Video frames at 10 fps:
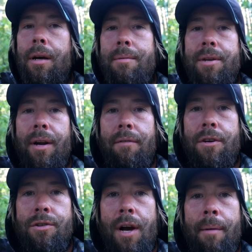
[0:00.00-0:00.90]
I'm still gonna have
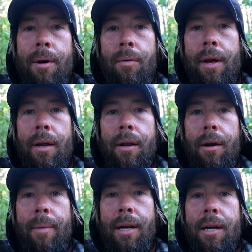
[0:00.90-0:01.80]
to drag my way, you
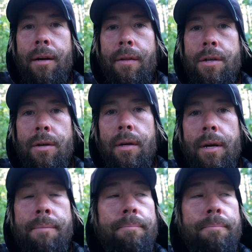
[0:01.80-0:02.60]
know, back down to the trailhead,